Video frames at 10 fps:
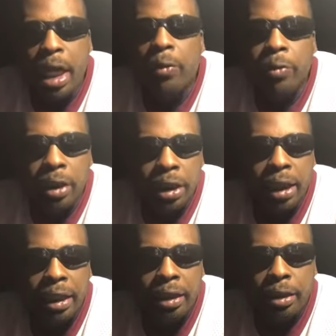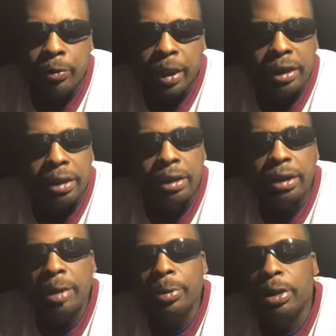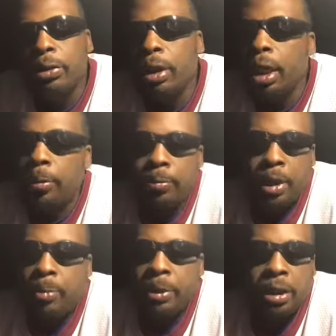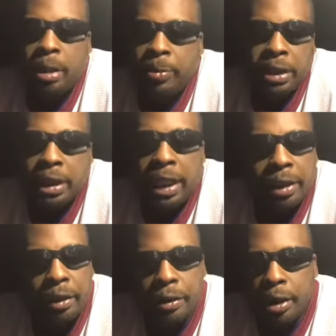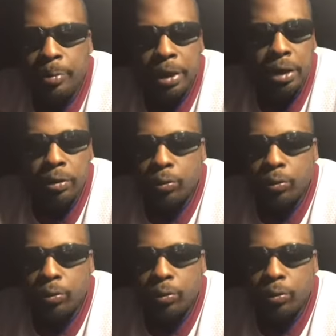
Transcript: I really like the direction this team is going. I'm excited. I'm just